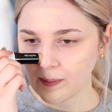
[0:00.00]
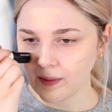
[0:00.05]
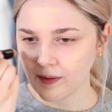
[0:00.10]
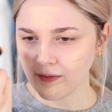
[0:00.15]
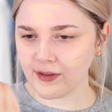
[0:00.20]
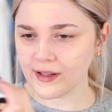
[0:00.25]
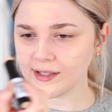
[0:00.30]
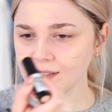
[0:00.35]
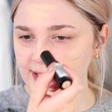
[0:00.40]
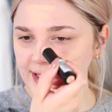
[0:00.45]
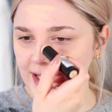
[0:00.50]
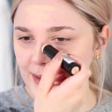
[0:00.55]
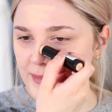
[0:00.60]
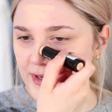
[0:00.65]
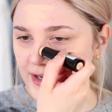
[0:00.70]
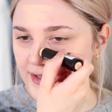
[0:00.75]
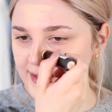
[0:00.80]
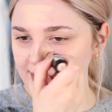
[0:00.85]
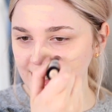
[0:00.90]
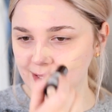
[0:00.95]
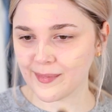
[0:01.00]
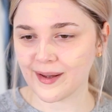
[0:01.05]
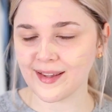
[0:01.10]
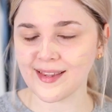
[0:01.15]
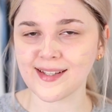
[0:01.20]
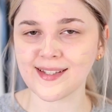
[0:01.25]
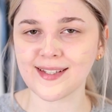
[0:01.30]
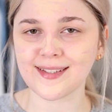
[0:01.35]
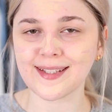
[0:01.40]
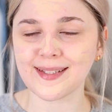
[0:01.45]
The first thing I'm noticing
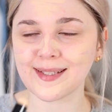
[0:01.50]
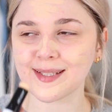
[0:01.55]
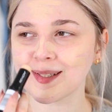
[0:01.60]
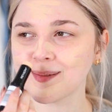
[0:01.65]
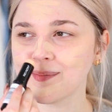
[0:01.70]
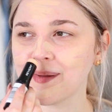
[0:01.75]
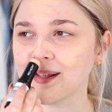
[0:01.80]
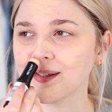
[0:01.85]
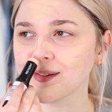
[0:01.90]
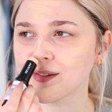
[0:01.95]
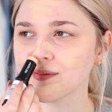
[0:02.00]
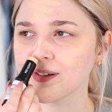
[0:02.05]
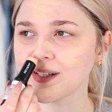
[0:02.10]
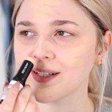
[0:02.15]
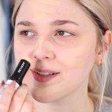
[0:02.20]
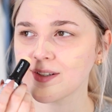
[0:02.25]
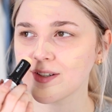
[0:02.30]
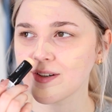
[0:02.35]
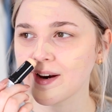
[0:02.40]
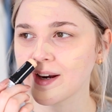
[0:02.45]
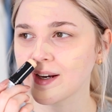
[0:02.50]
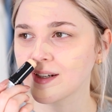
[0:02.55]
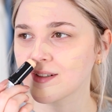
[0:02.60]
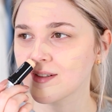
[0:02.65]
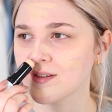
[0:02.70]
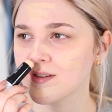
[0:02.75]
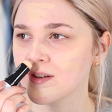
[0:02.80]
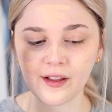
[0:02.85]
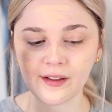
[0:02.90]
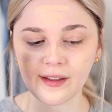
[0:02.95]
about this is it smells really
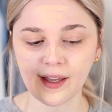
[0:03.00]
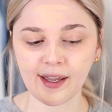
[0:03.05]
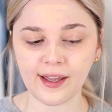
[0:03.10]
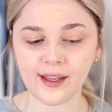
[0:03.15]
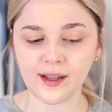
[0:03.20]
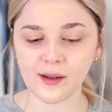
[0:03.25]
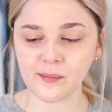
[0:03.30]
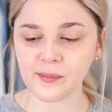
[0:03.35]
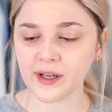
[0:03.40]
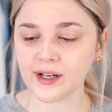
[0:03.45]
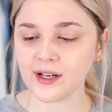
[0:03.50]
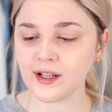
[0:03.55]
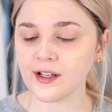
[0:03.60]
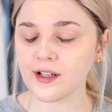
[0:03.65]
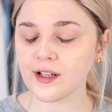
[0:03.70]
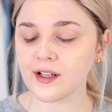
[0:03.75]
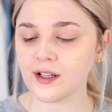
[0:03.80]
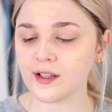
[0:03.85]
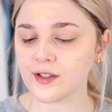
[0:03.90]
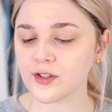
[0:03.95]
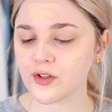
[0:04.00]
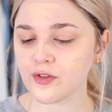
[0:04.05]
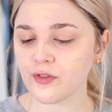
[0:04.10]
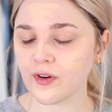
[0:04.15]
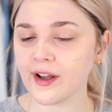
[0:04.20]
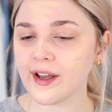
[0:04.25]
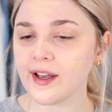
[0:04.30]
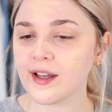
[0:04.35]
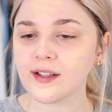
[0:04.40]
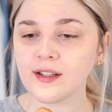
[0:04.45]
strange. Okay, I'm gonna
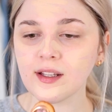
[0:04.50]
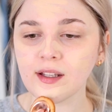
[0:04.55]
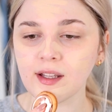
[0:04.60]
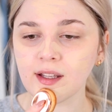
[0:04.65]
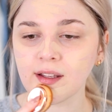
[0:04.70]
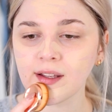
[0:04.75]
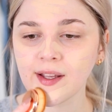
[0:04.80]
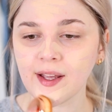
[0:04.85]
try and